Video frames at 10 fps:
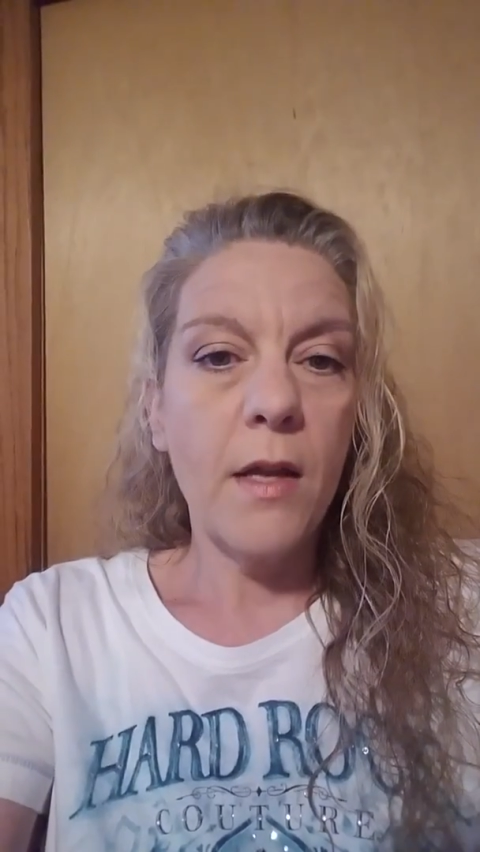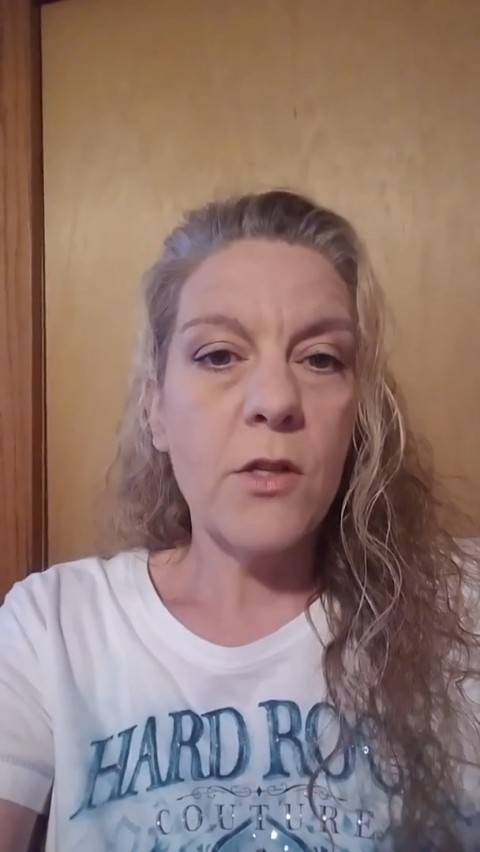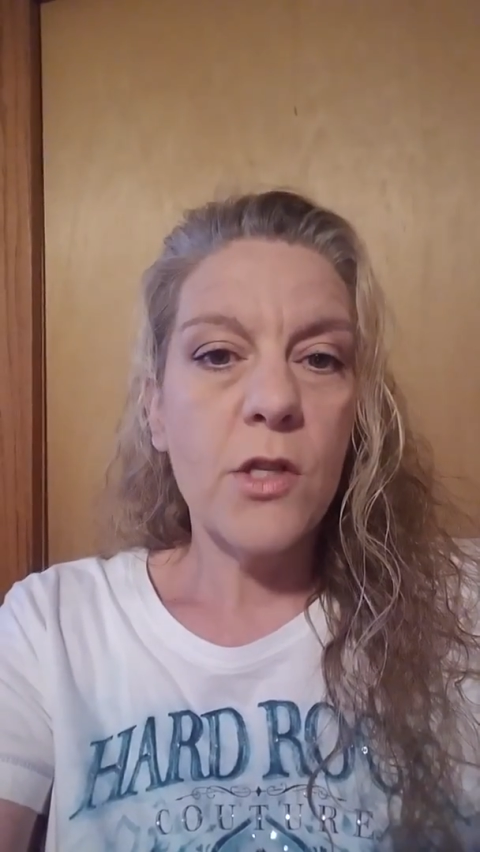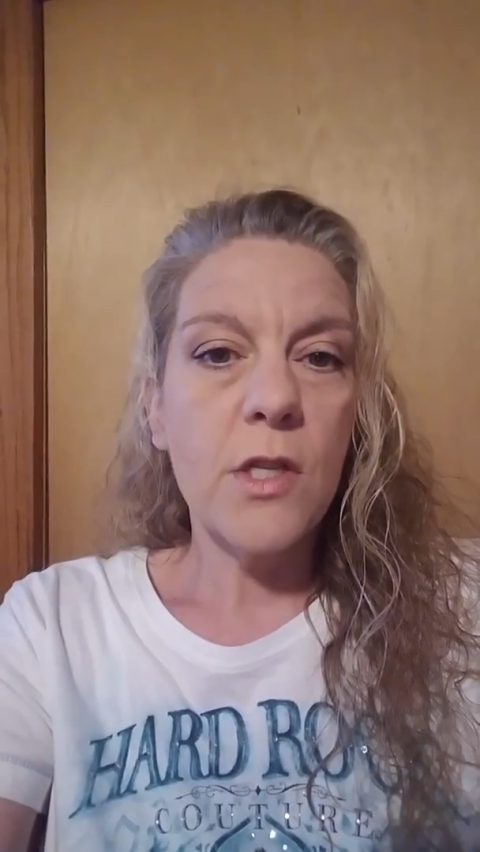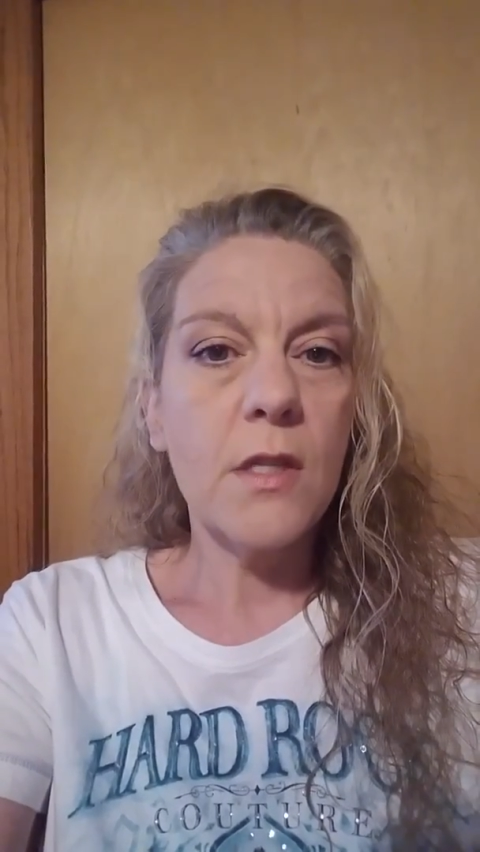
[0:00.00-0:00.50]

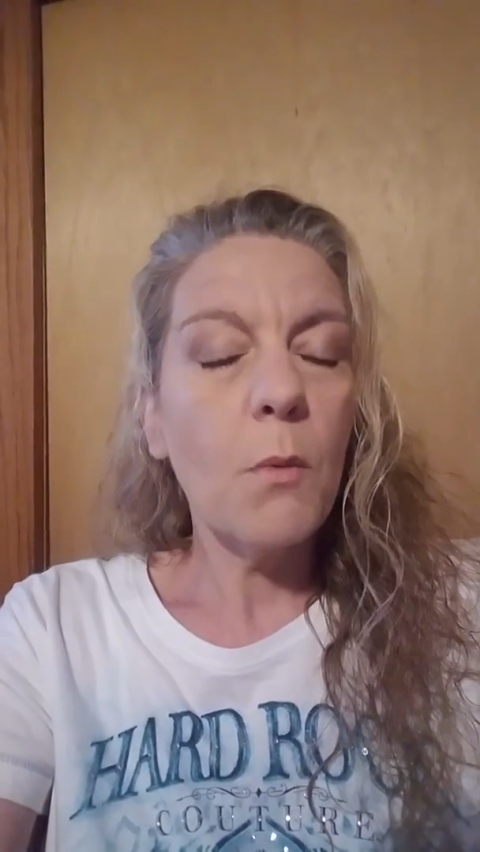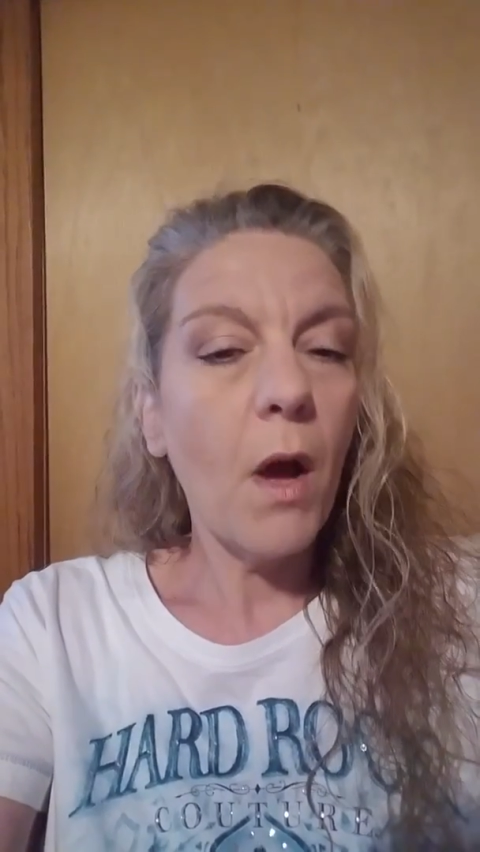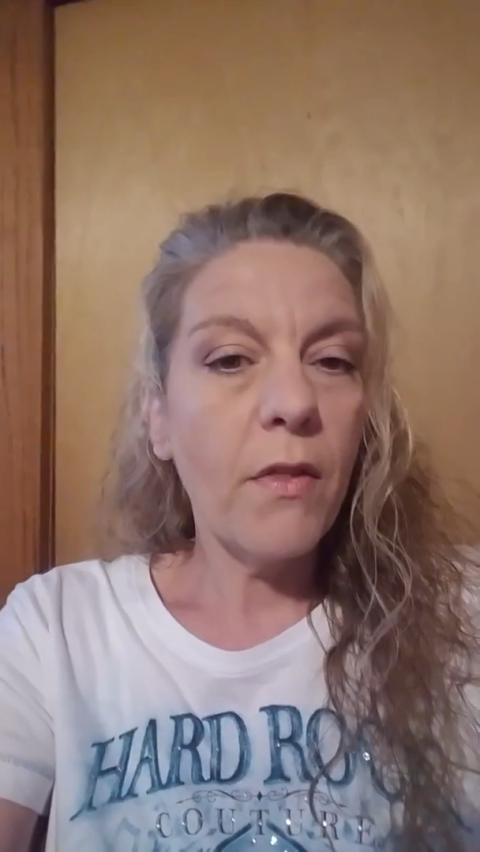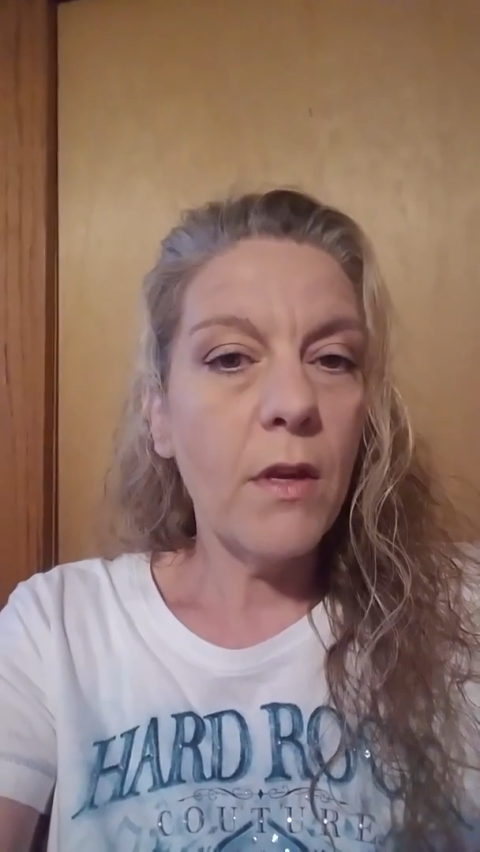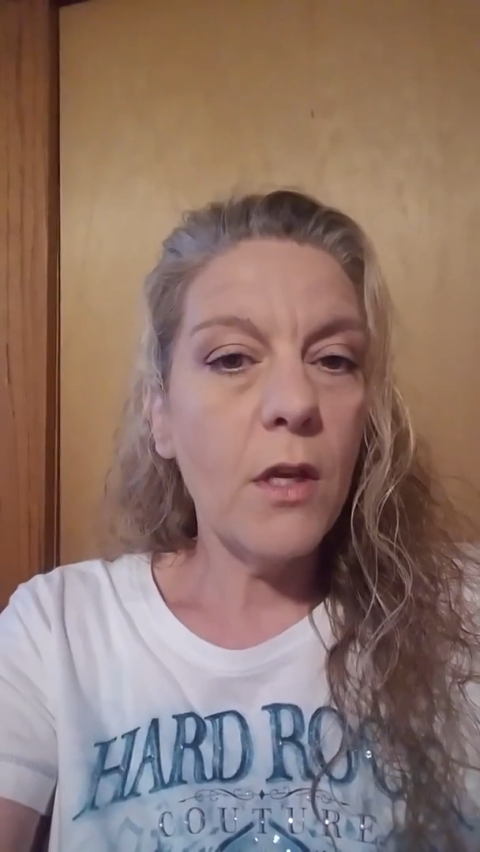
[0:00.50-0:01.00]
And she said, well,
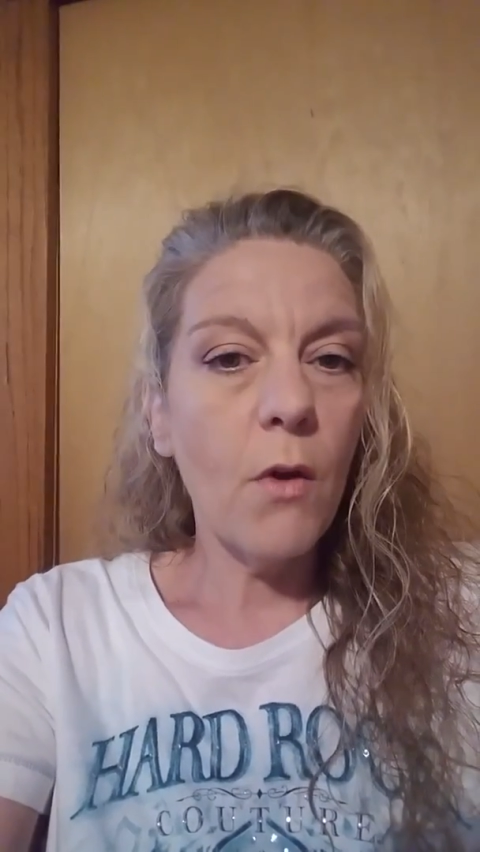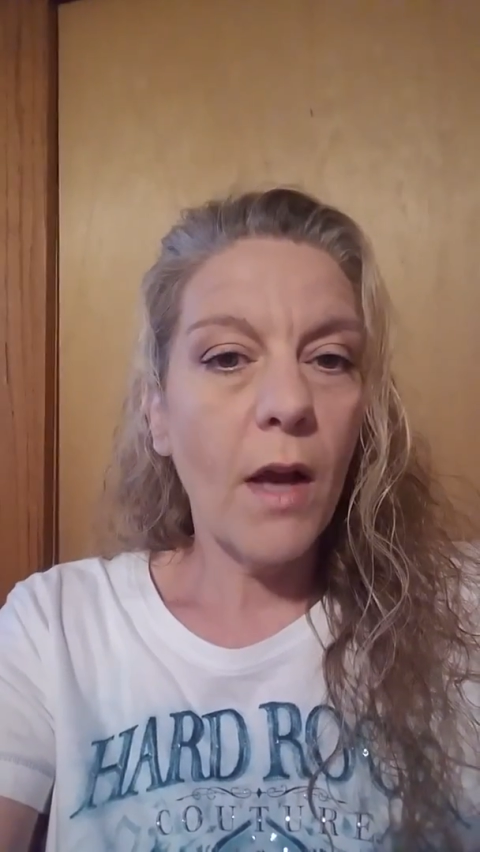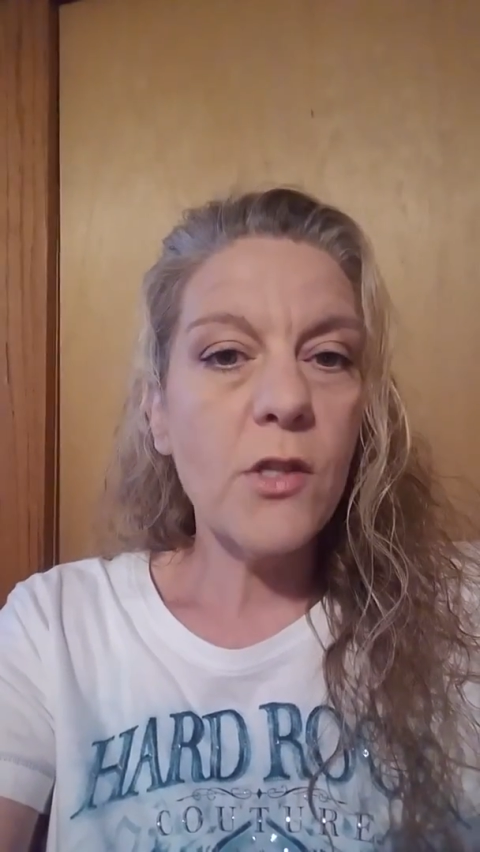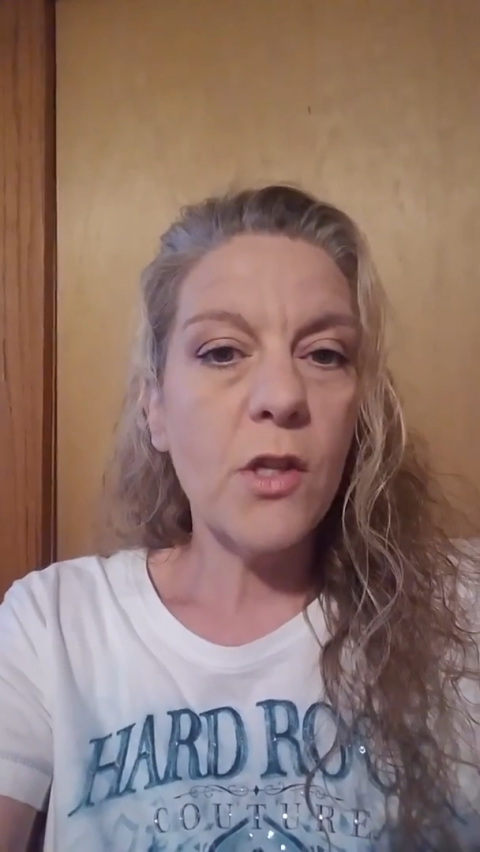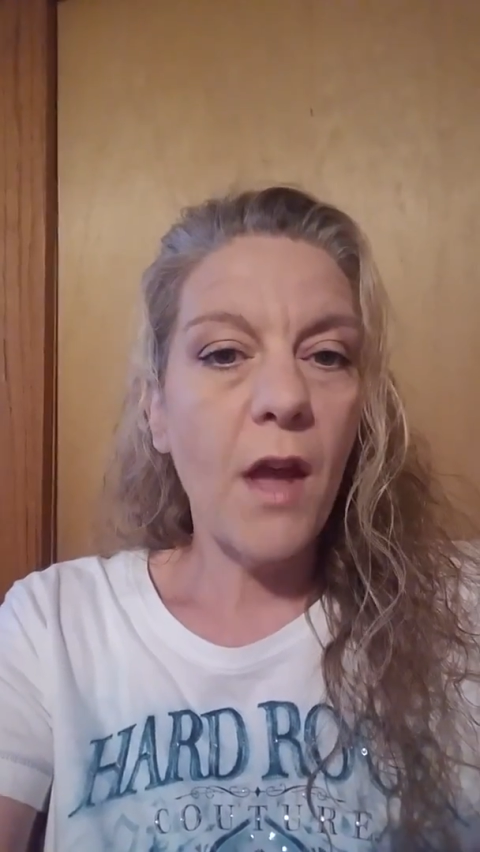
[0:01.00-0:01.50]
I think you
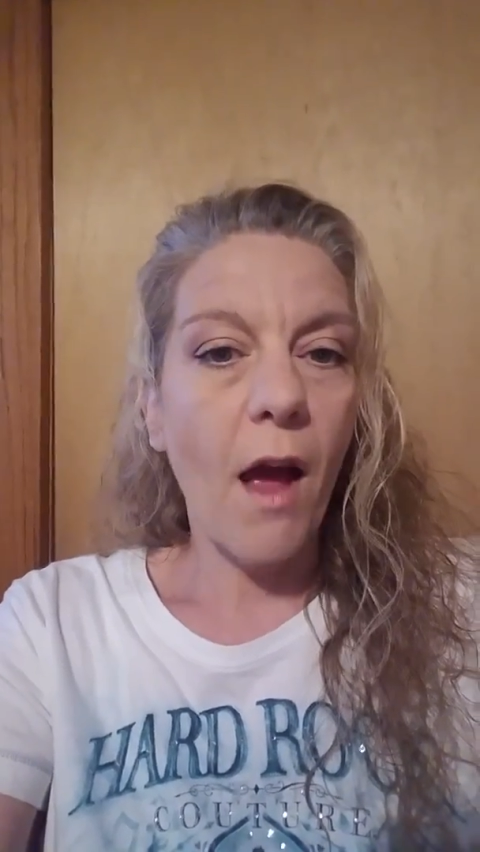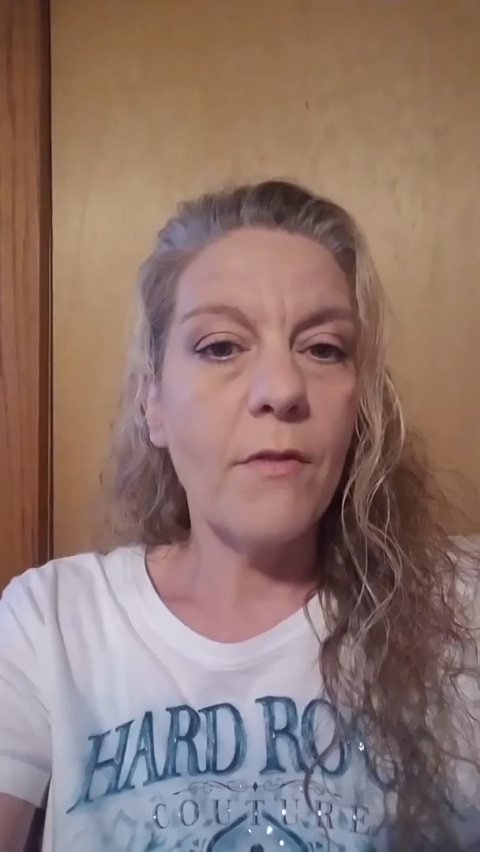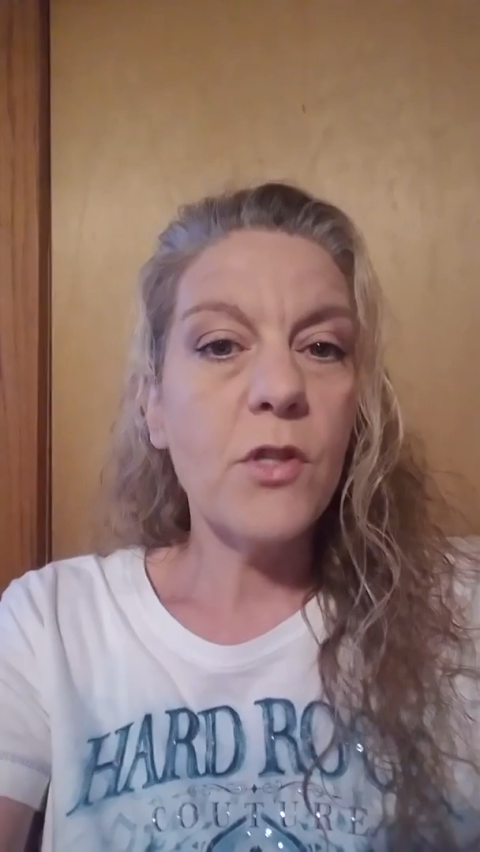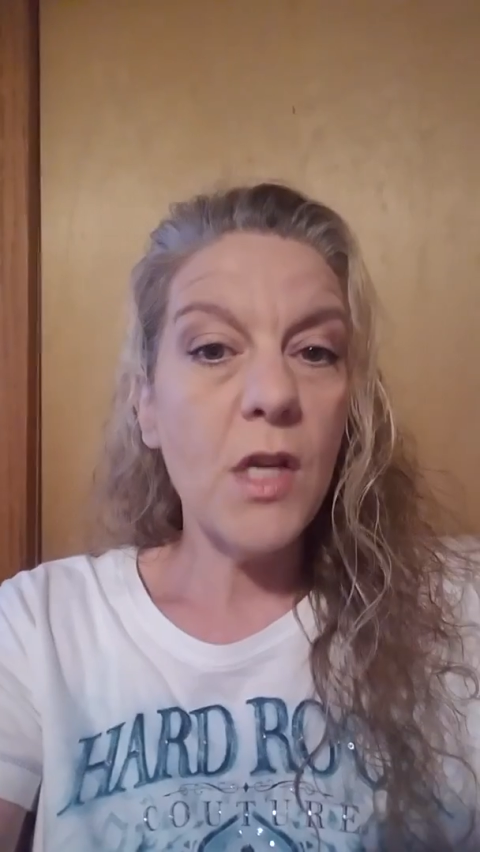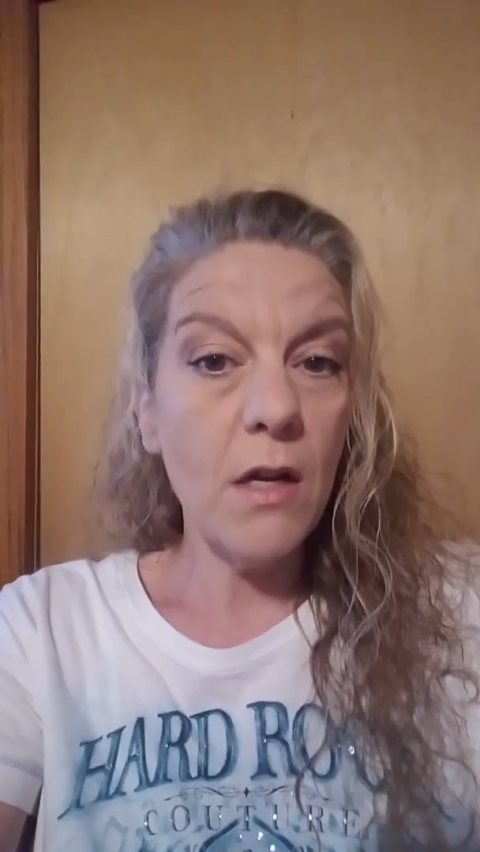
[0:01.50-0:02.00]
actually
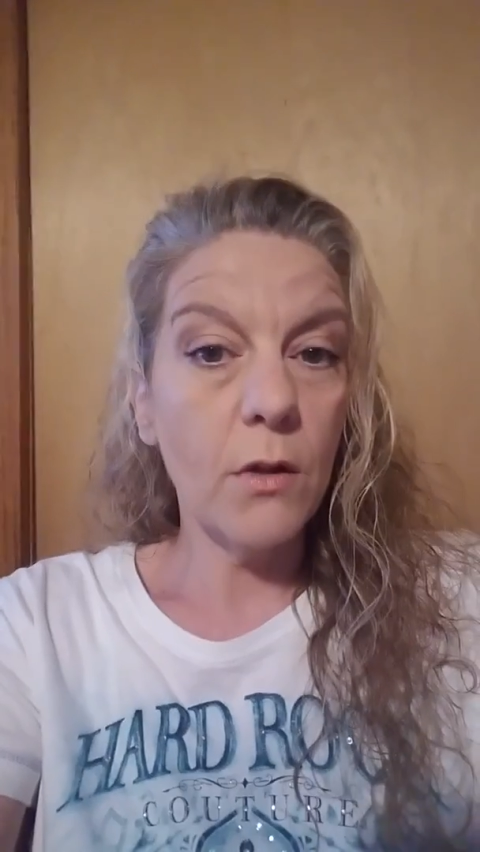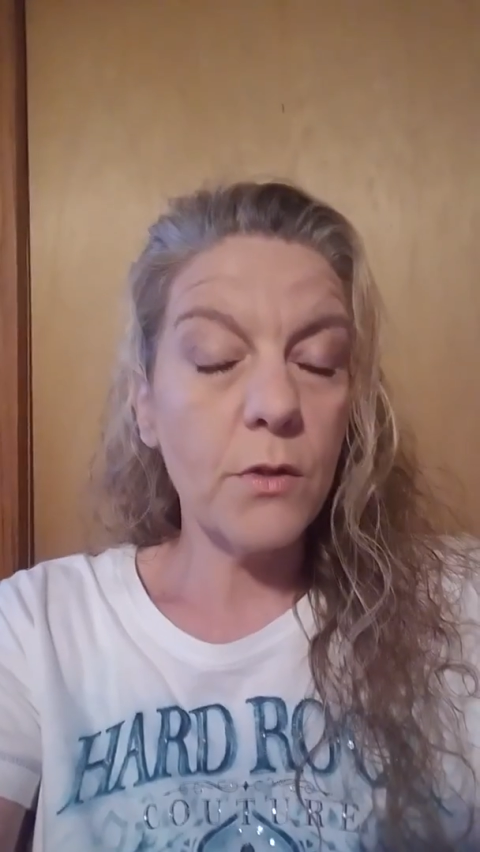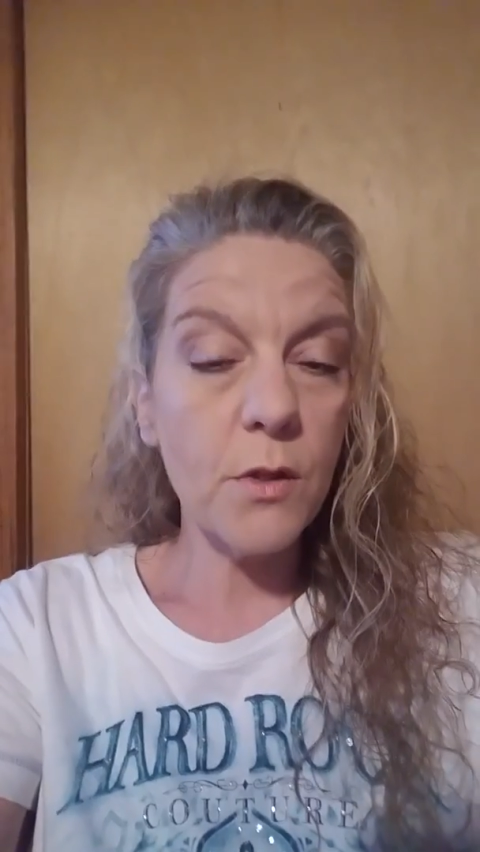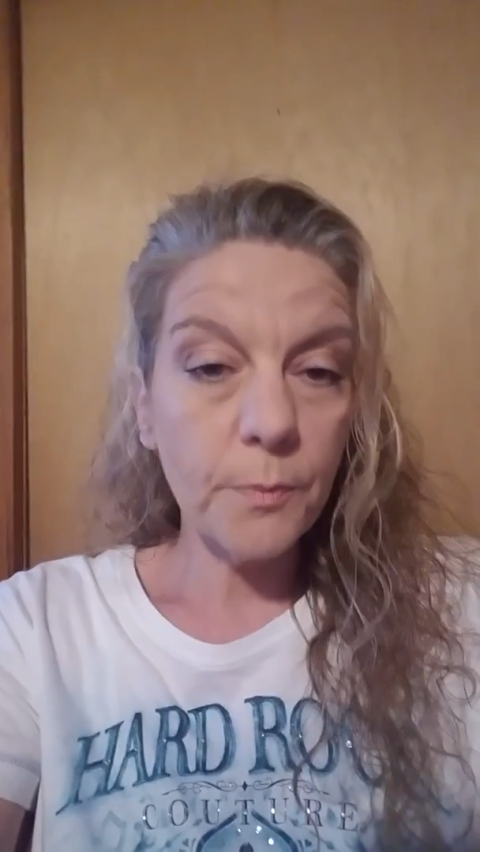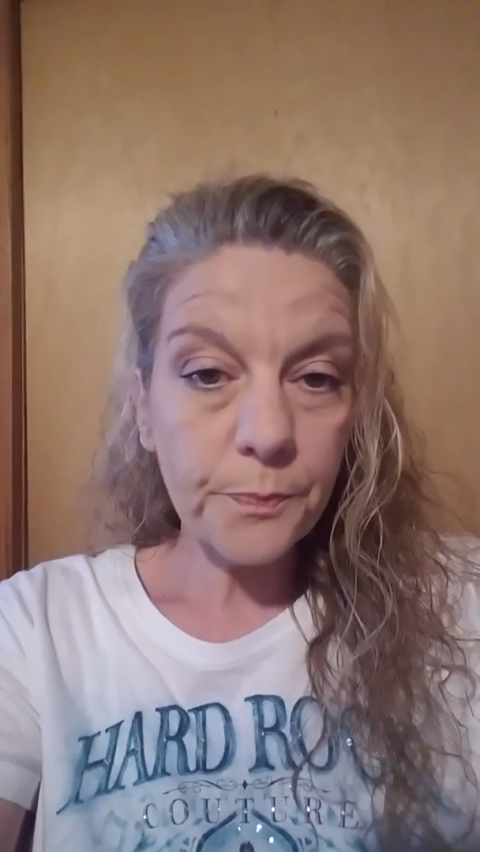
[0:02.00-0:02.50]
have
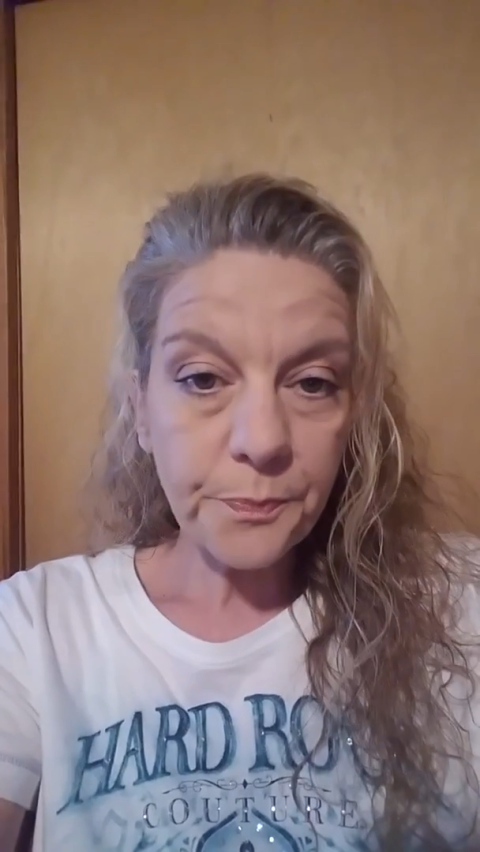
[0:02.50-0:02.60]
shingles.